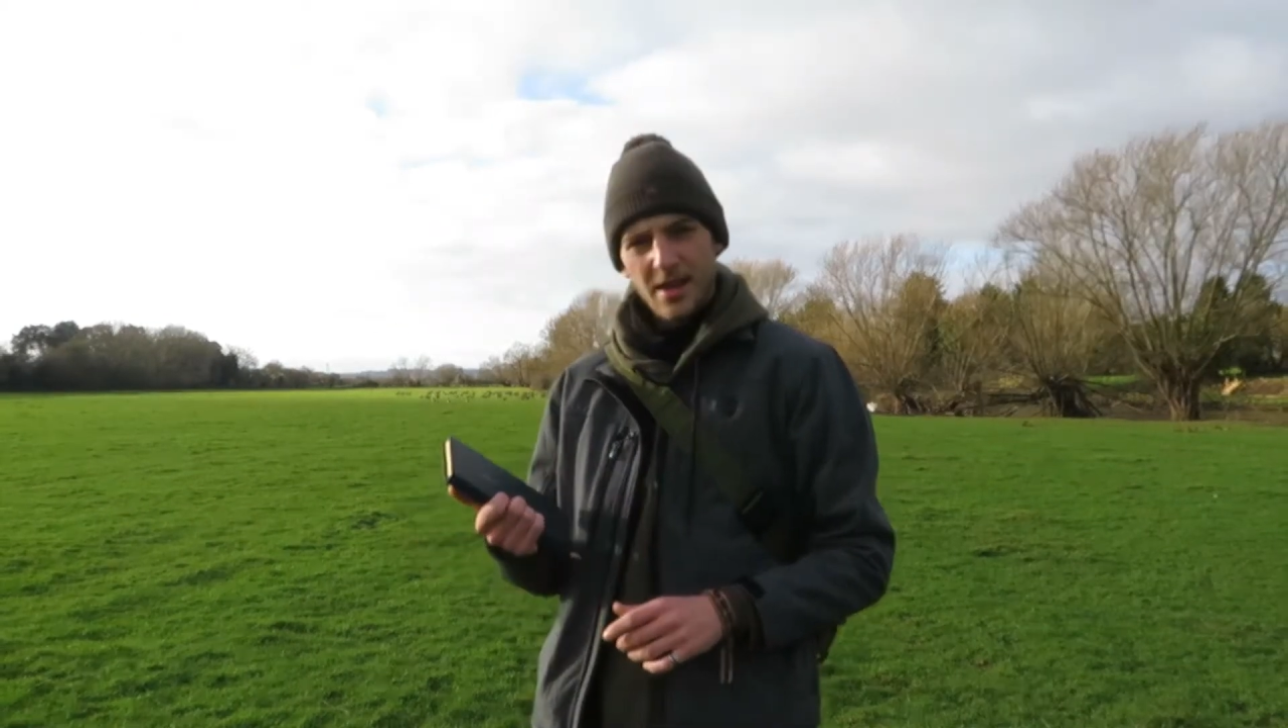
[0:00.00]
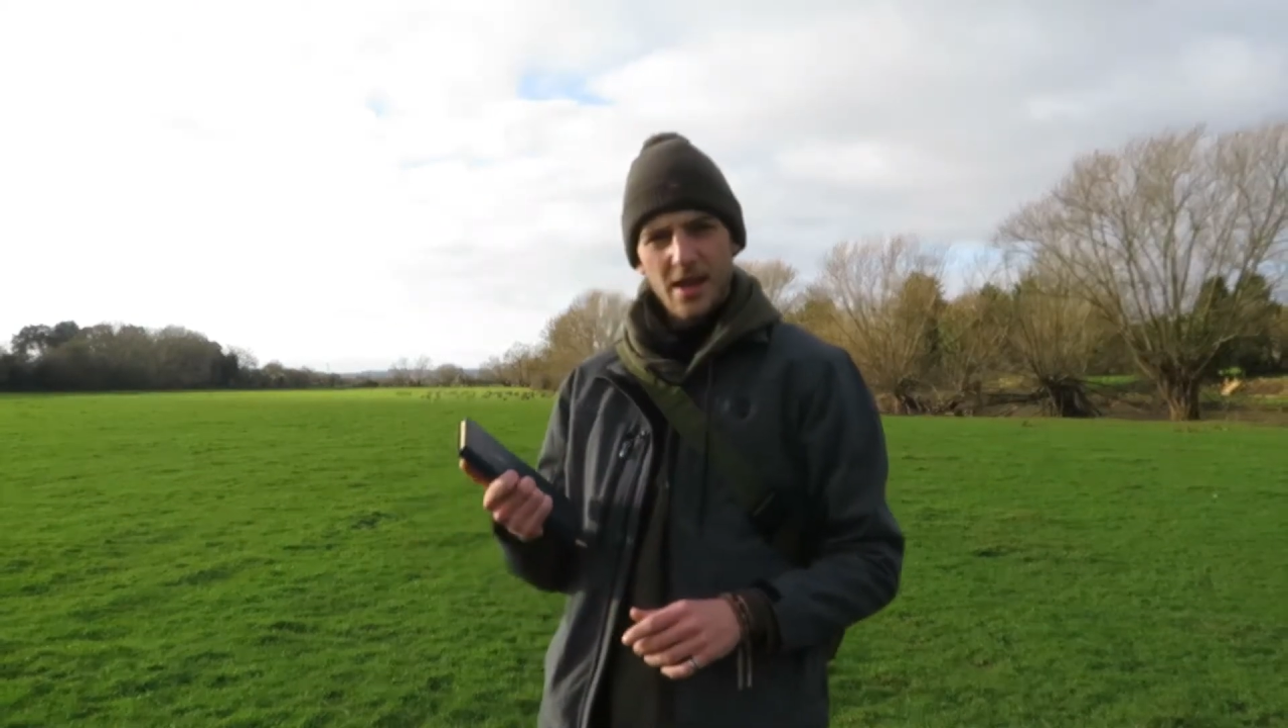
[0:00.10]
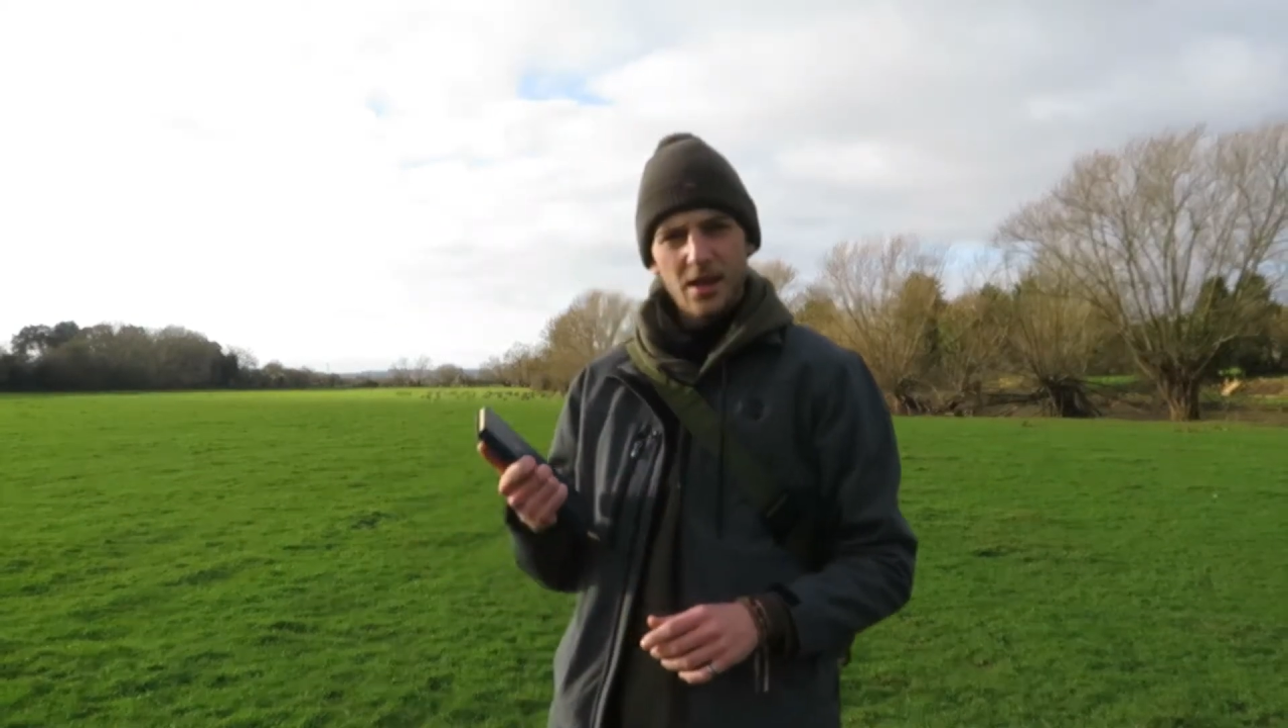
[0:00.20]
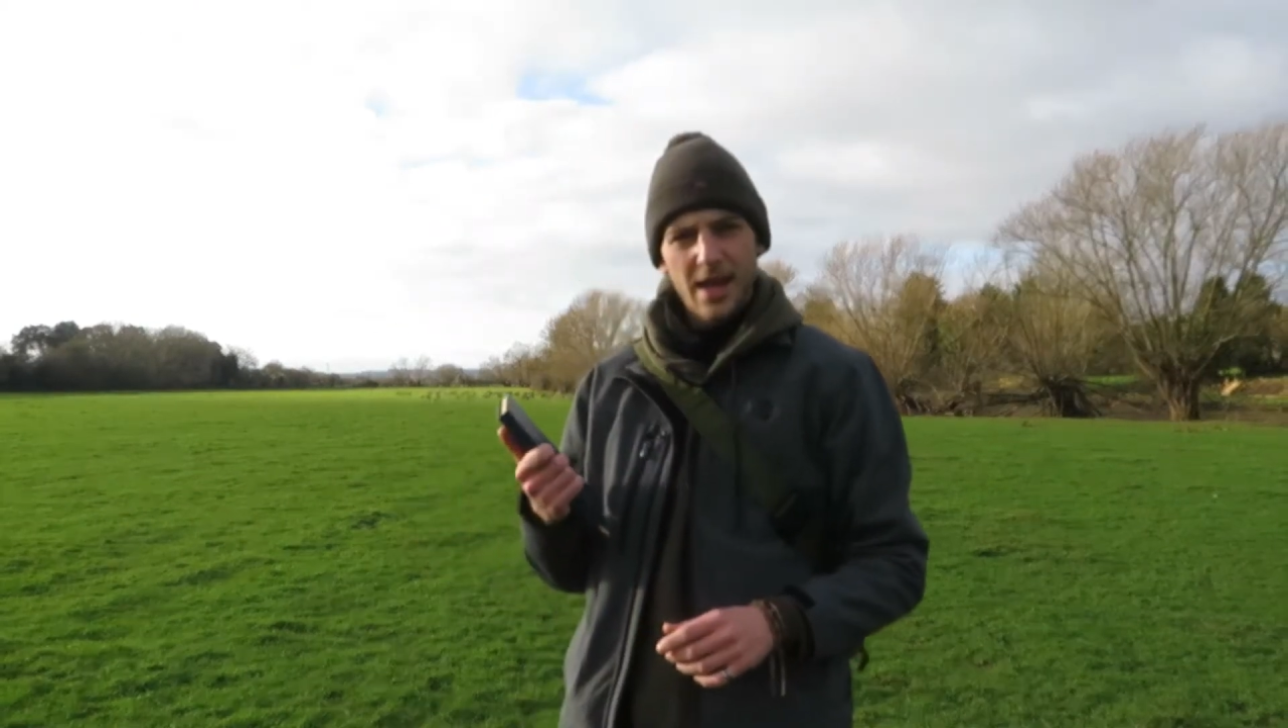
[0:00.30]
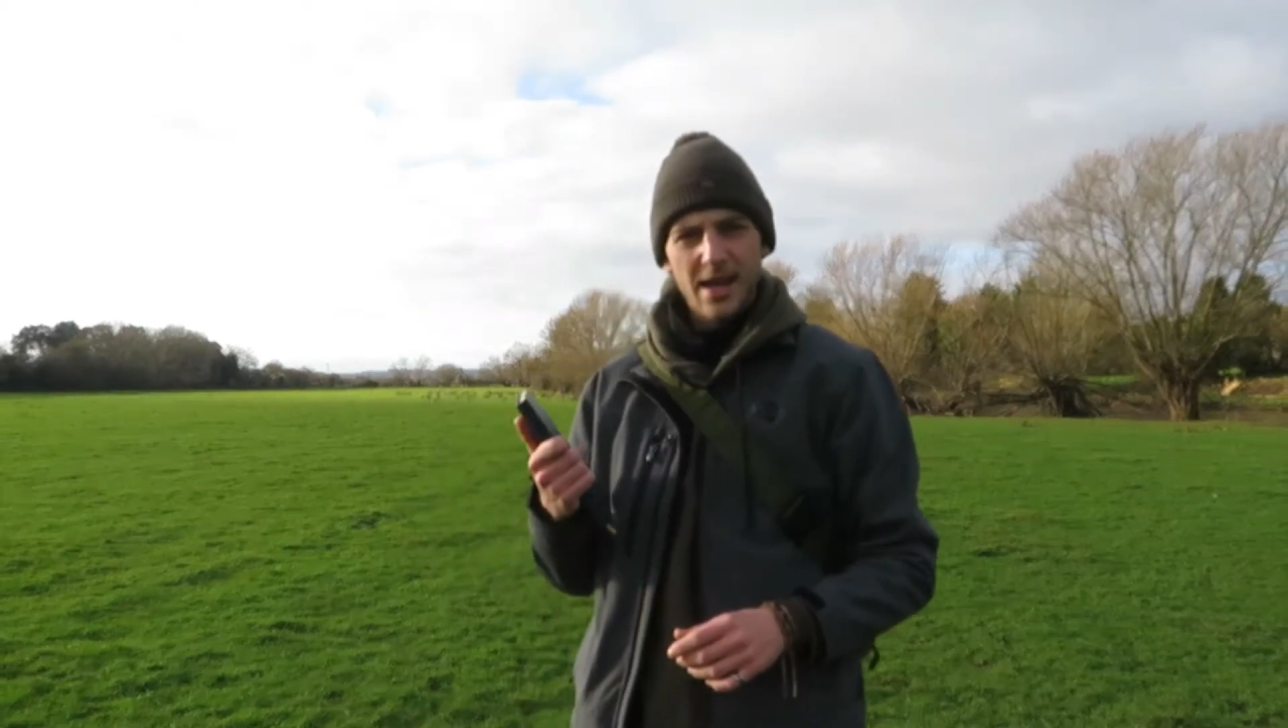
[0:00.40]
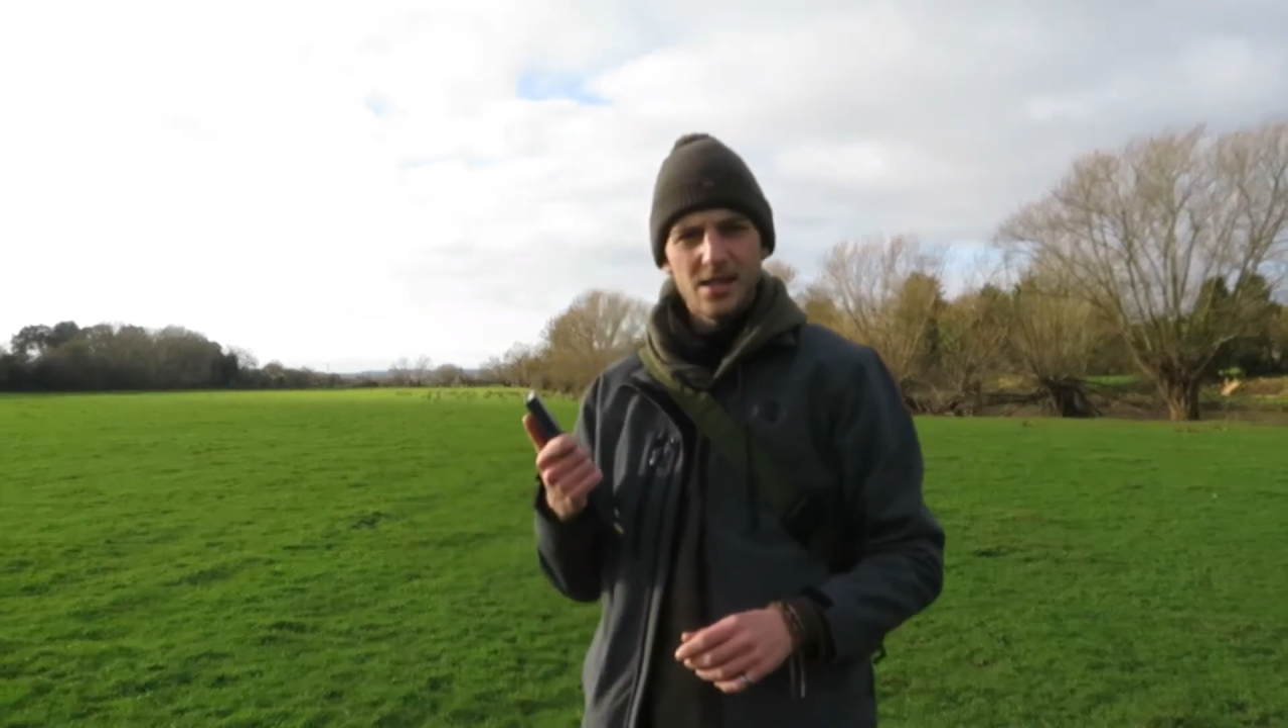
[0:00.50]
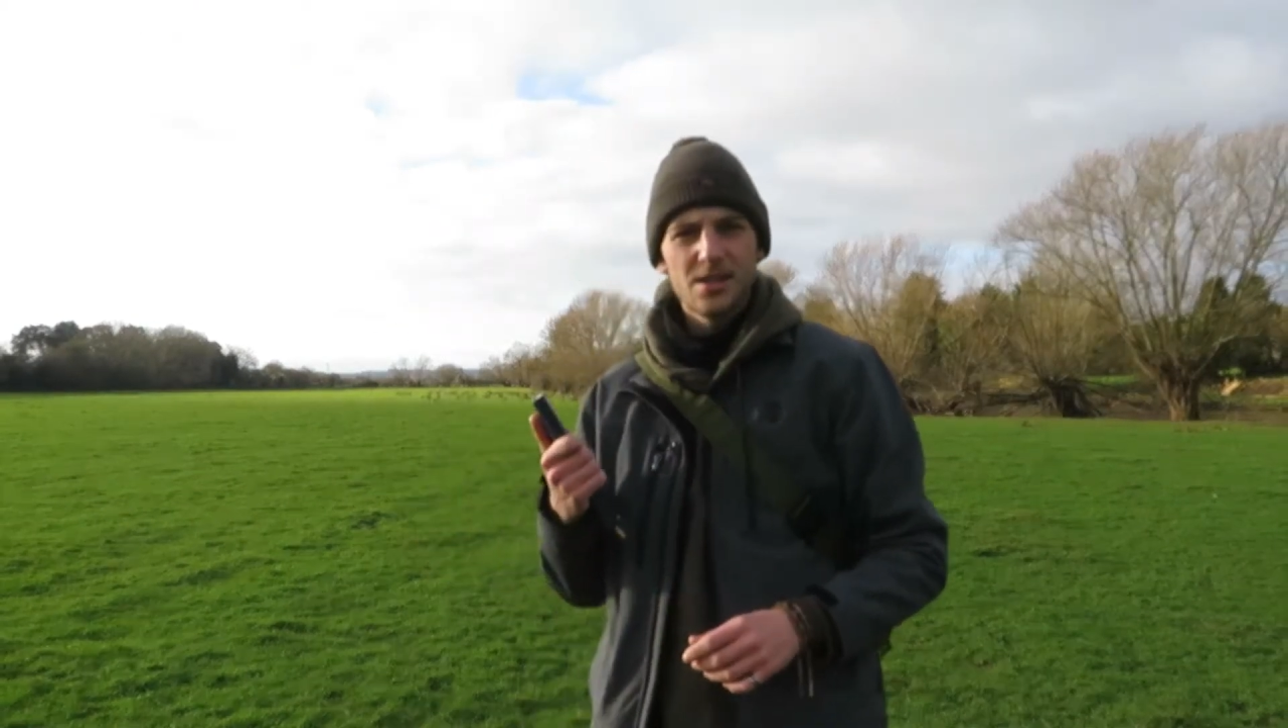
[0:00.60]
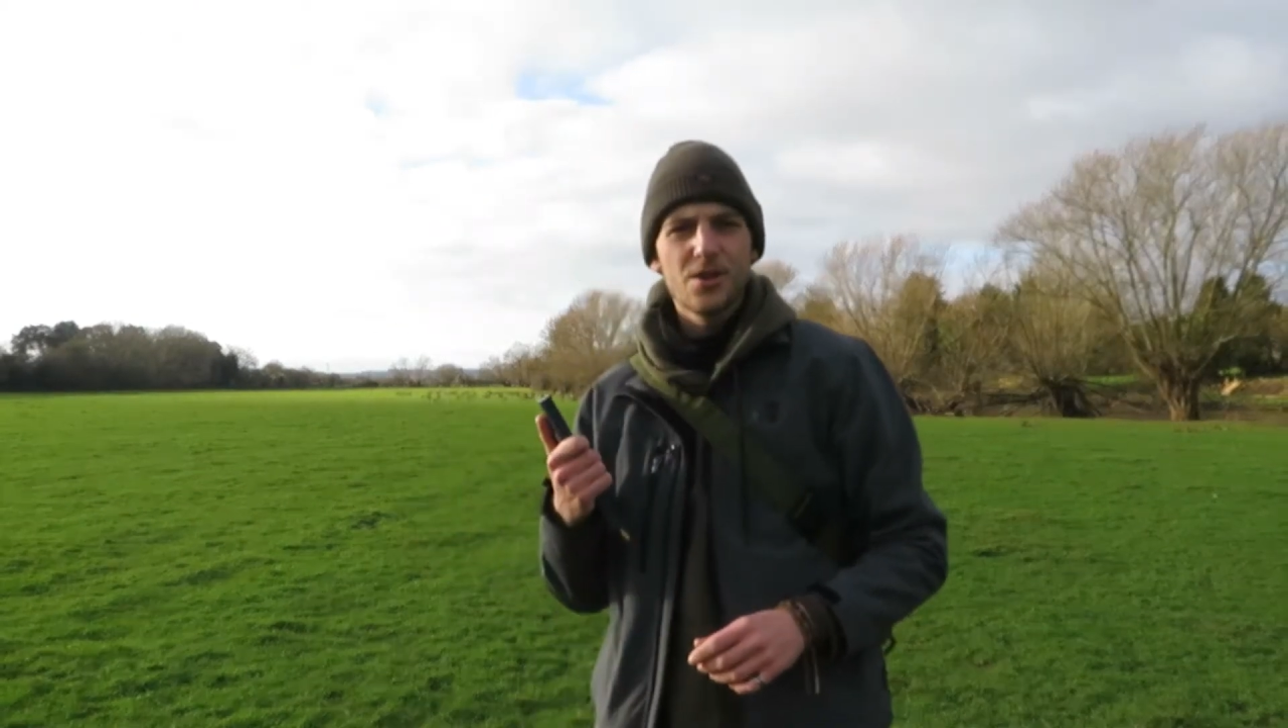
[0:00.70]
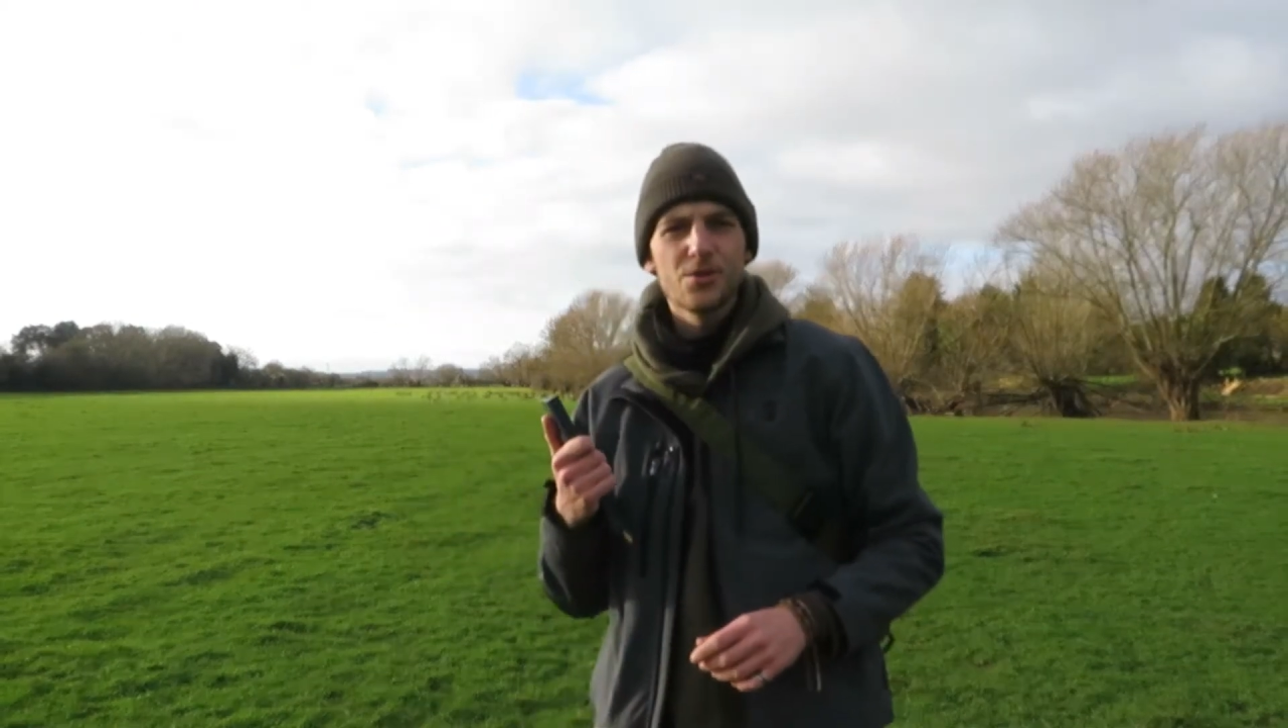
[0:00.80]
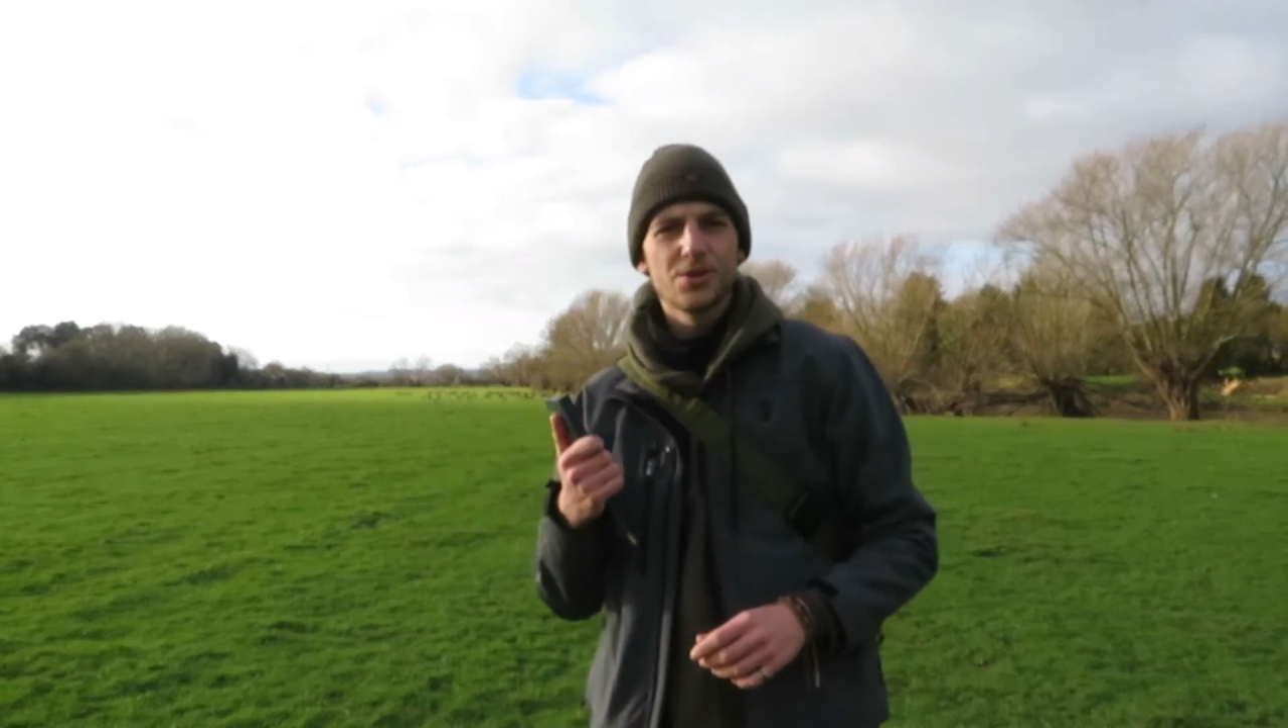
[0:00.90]
Now the Canada
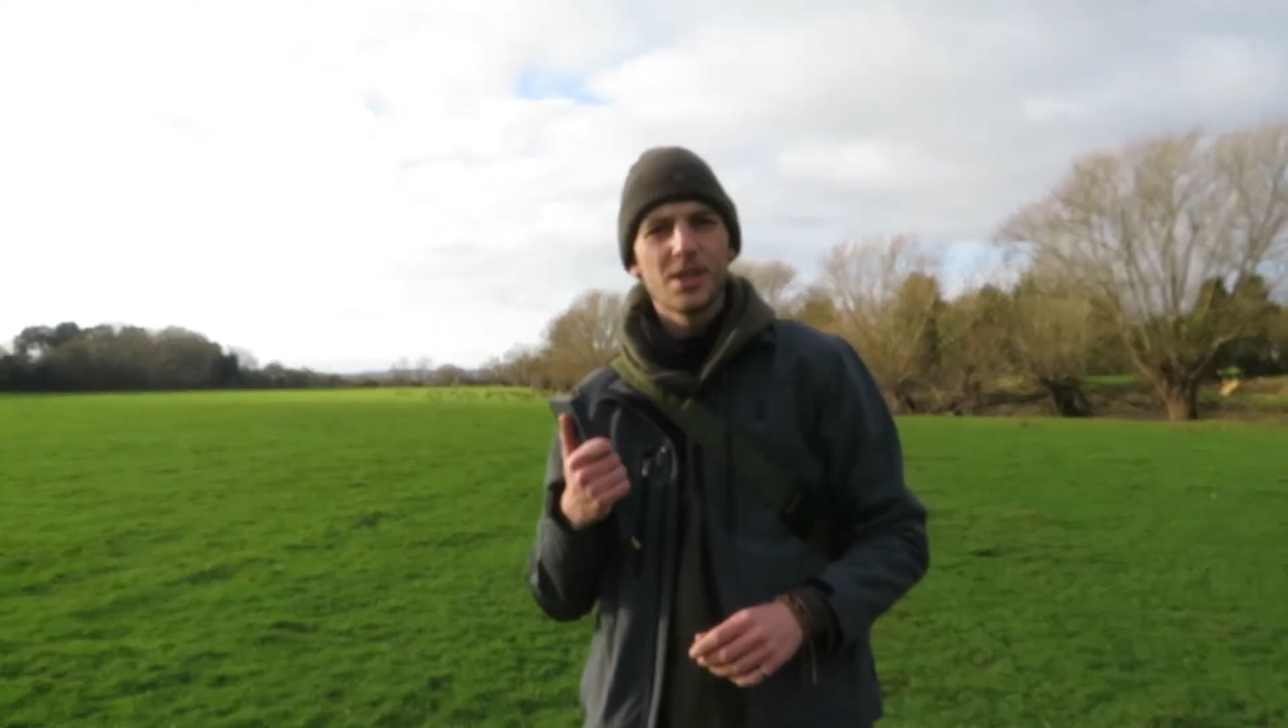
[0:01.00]
goose